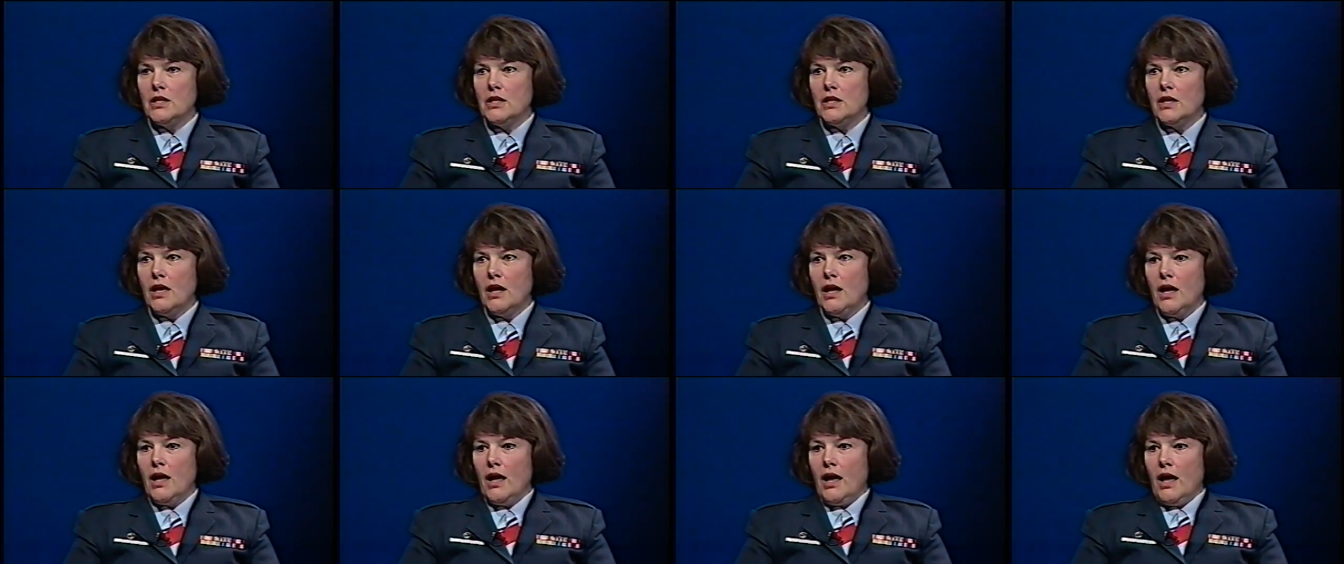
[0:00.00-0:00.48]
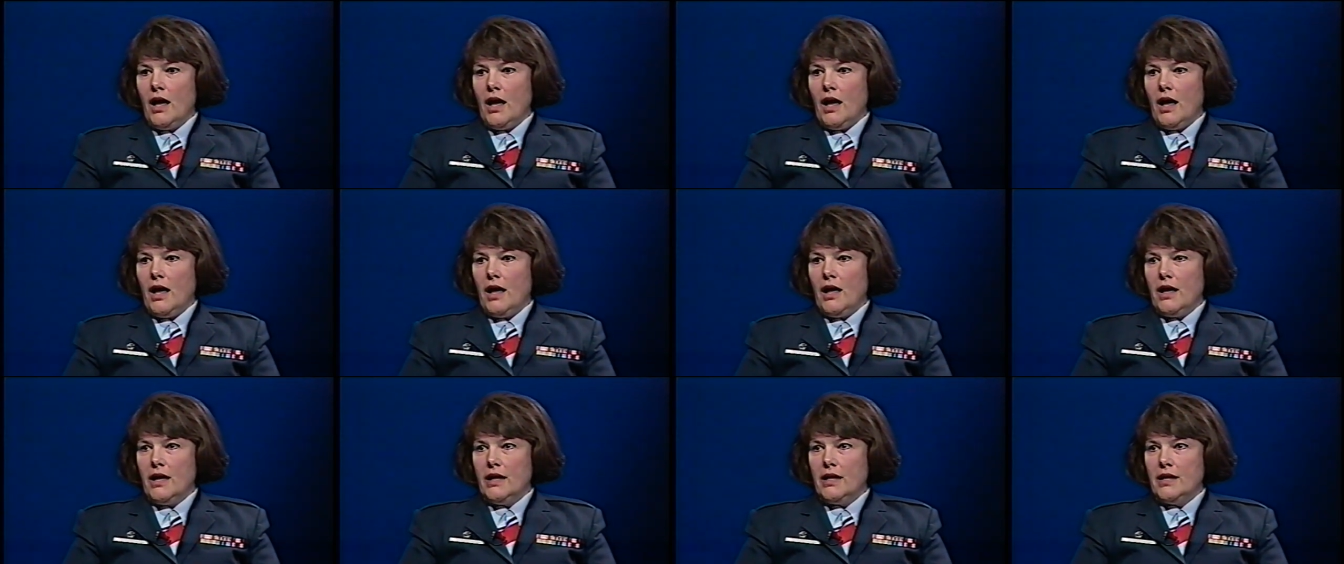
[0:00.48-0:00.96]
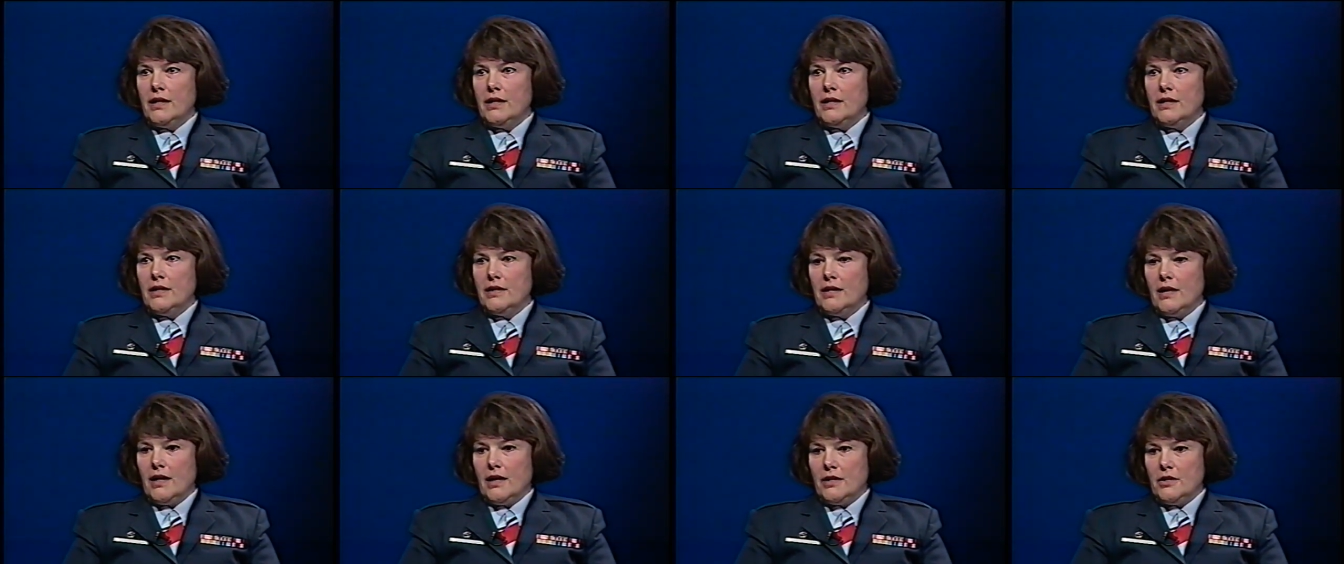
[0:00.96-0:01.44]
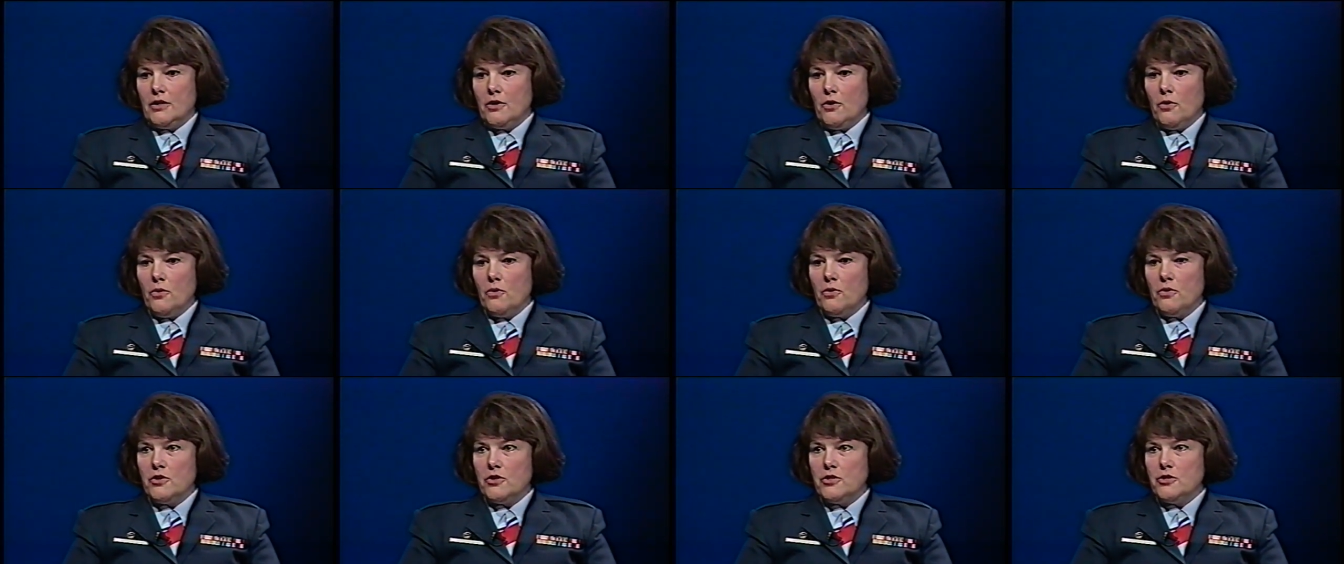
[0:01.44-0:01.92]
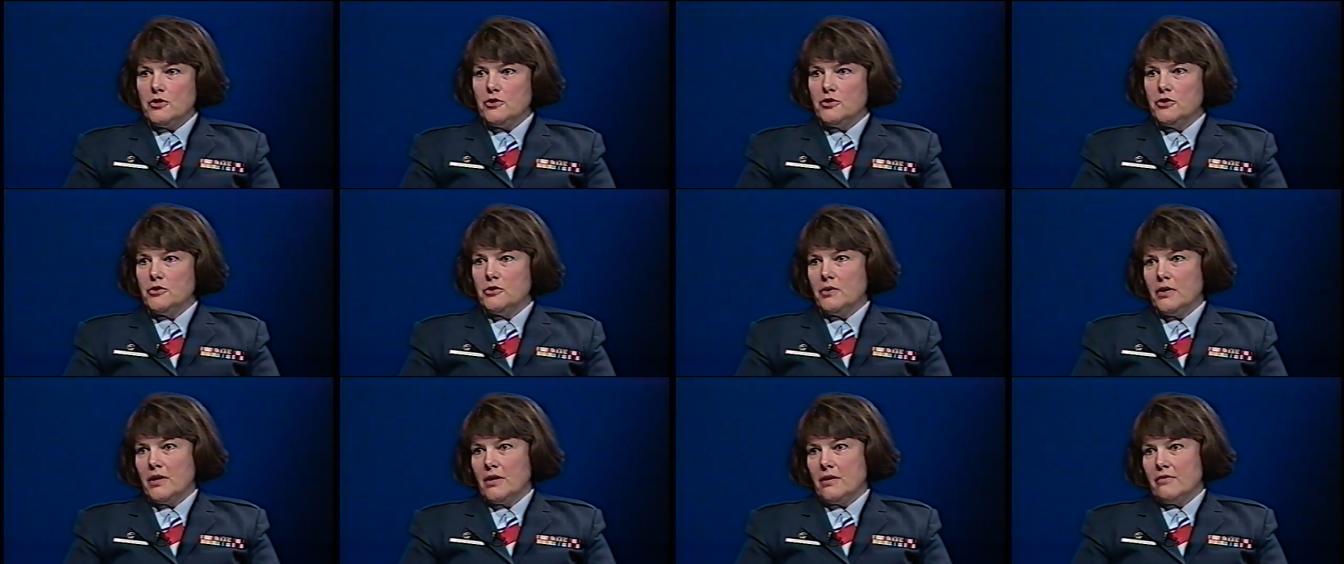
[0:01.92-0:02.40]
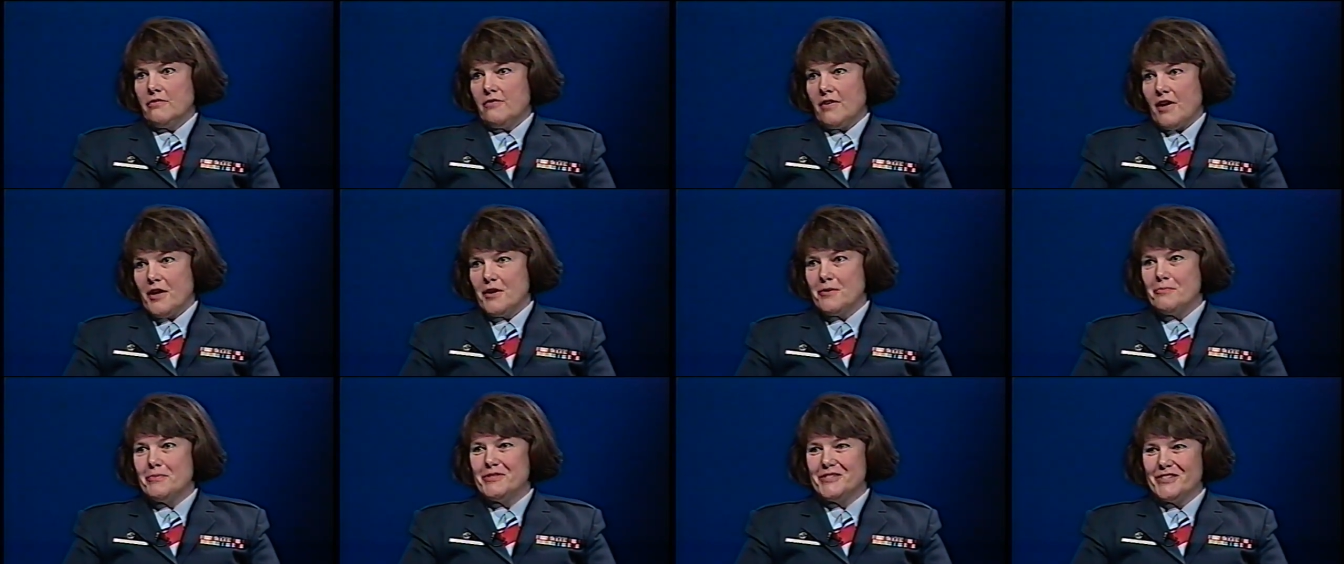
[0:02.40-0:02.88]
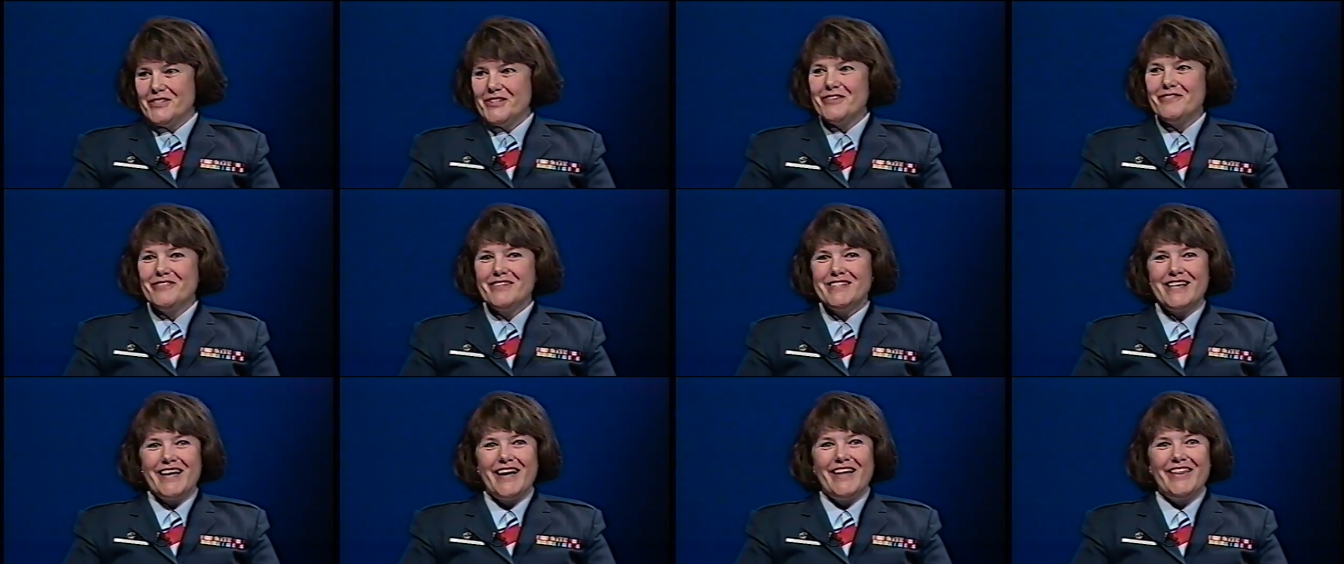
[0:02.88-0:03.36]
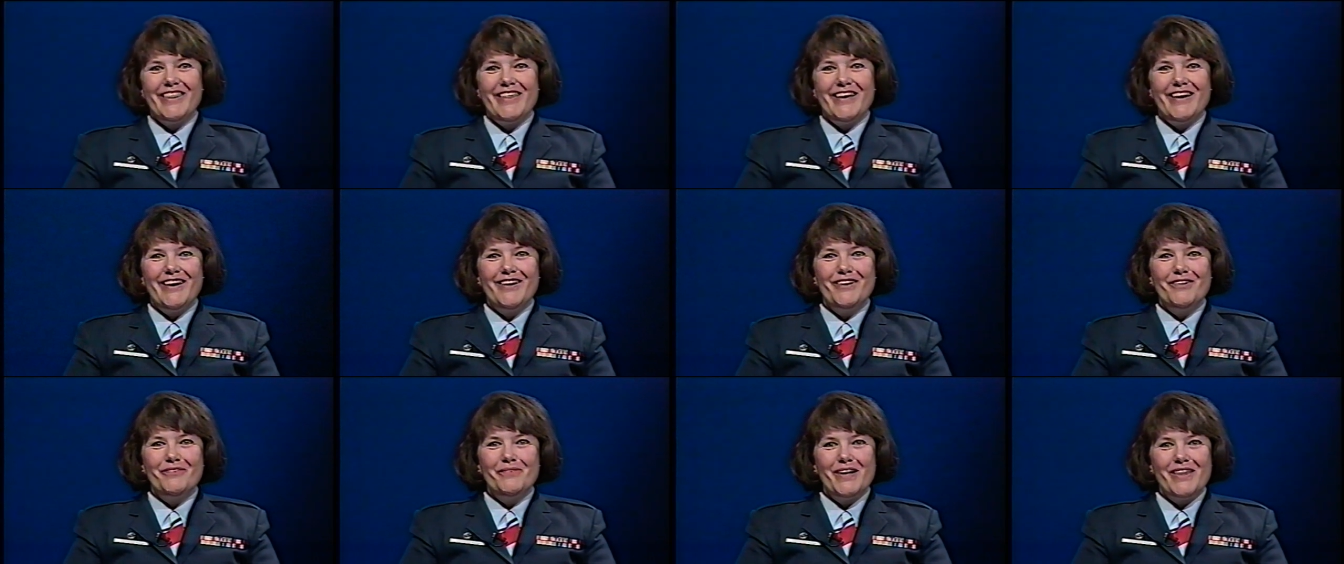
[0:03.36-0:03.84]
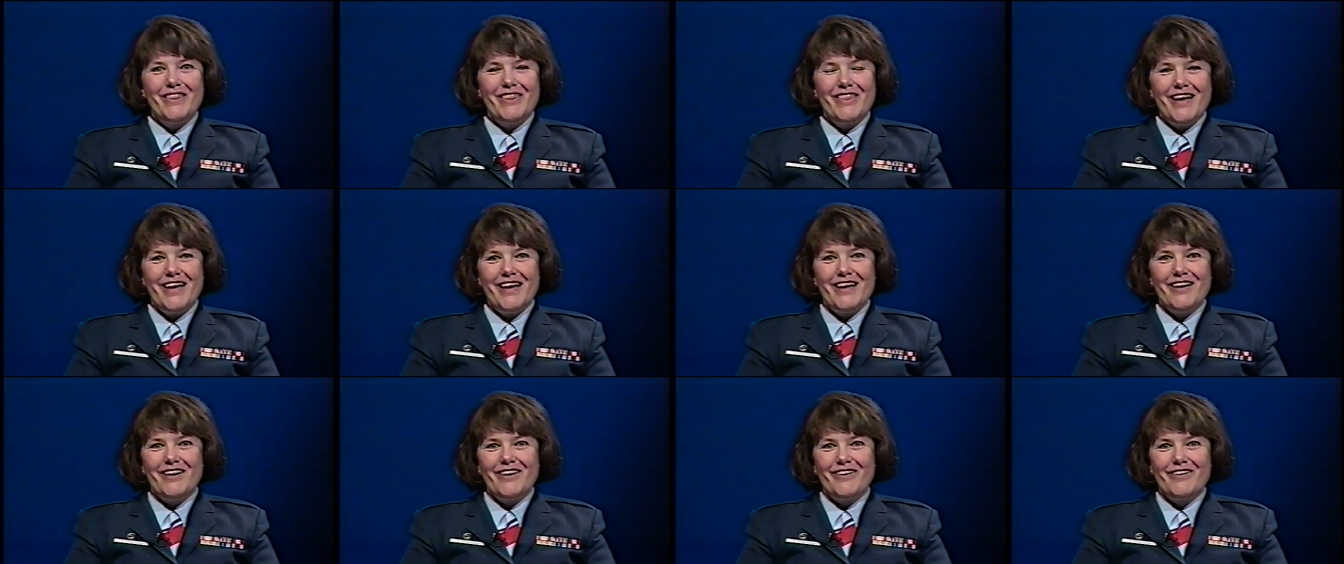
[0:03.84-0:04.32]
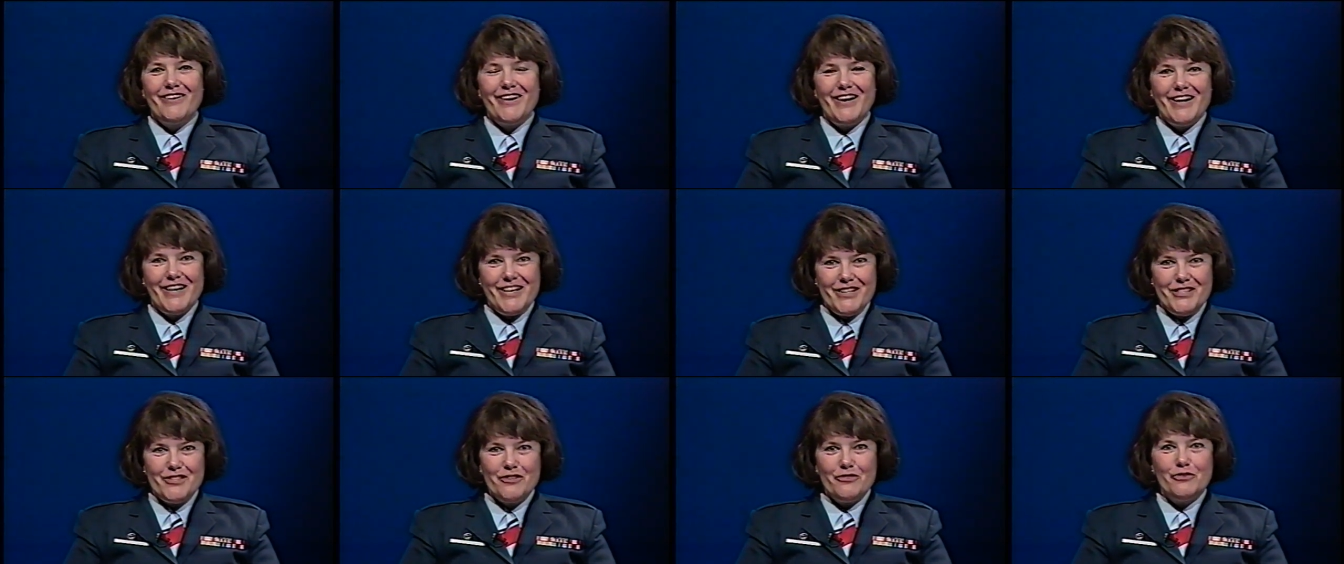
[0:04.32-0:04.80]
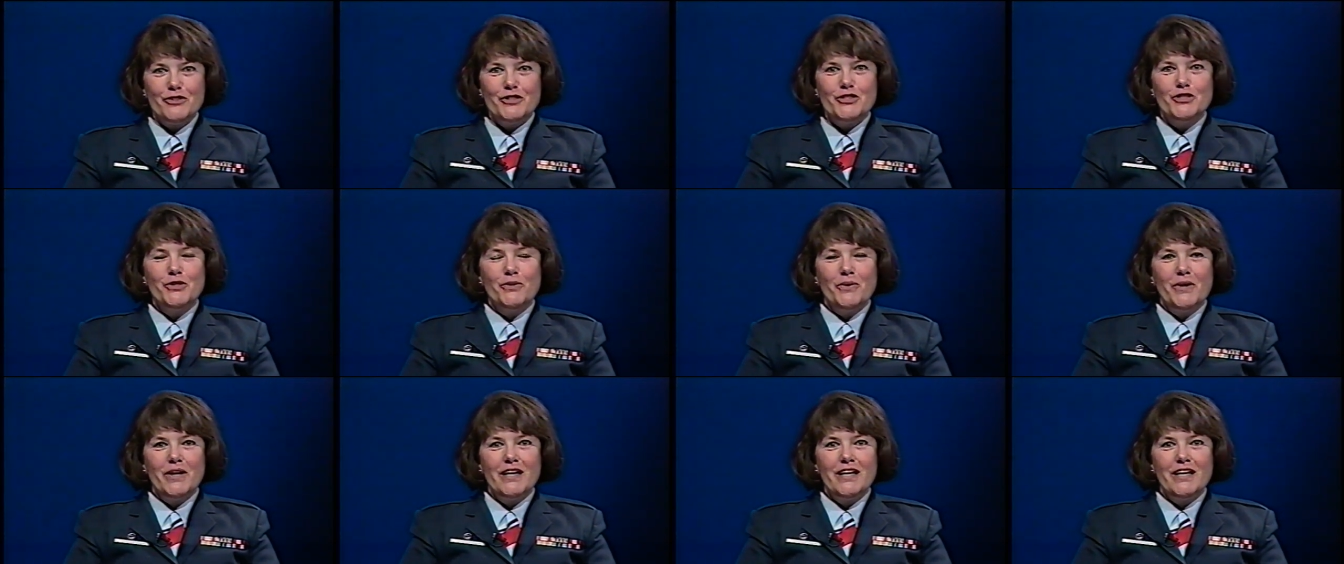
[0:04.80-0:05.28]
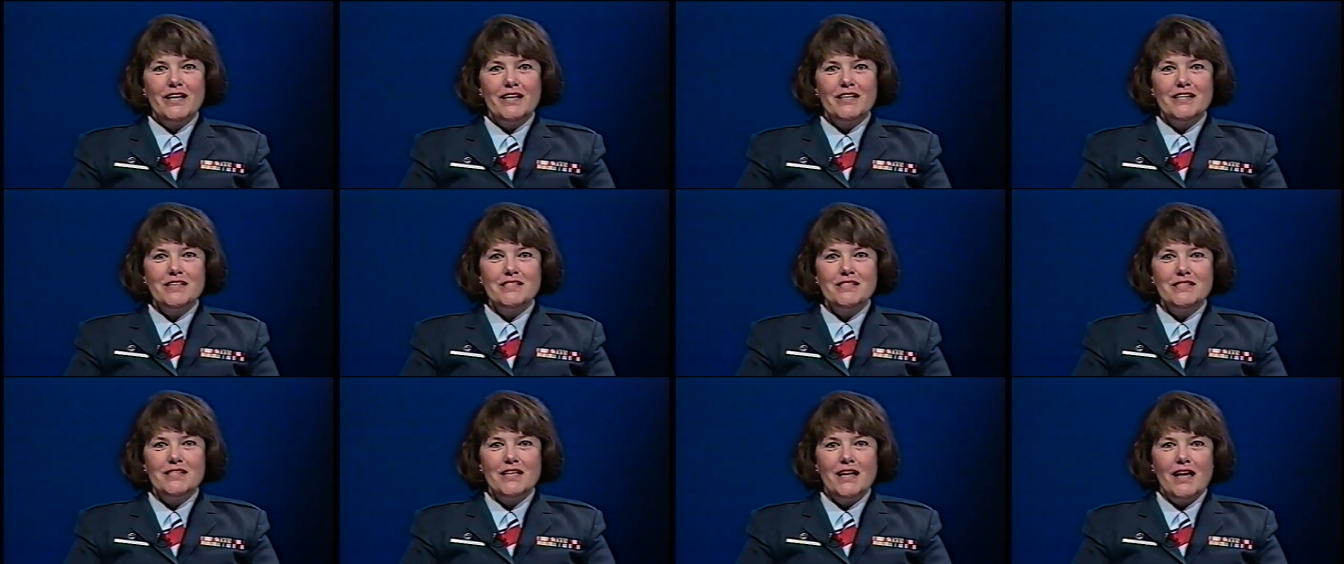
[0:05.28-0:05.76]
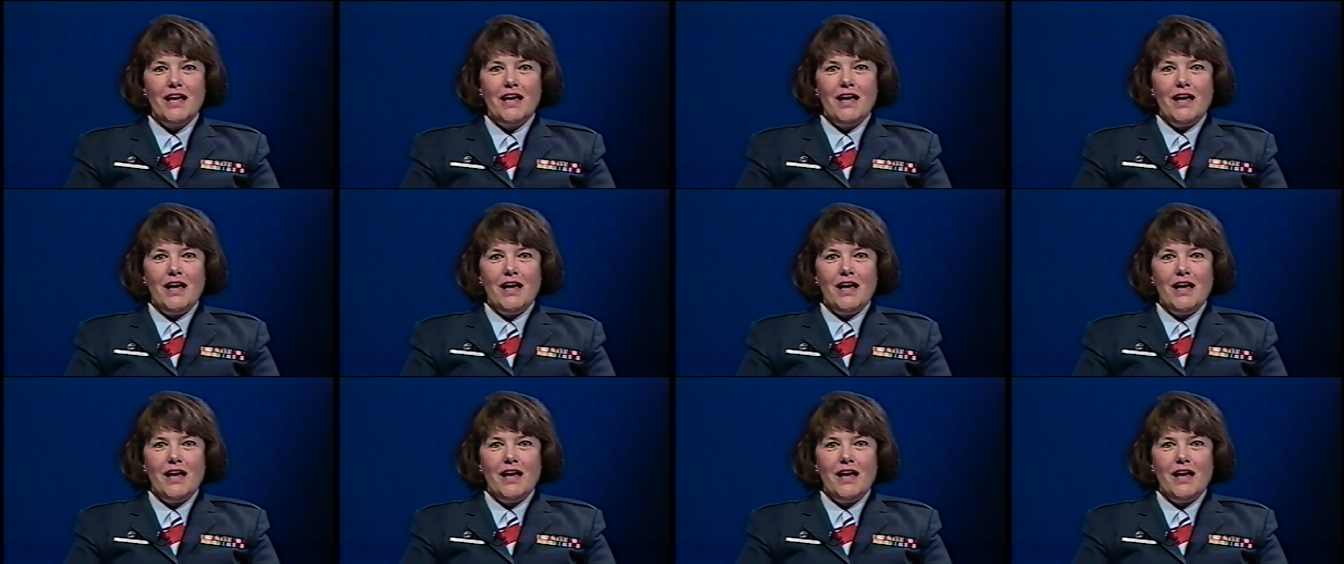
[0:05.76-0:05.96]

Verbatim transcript: And I, I know that you're doing a valuable service out there, and we thank our audience for joining us.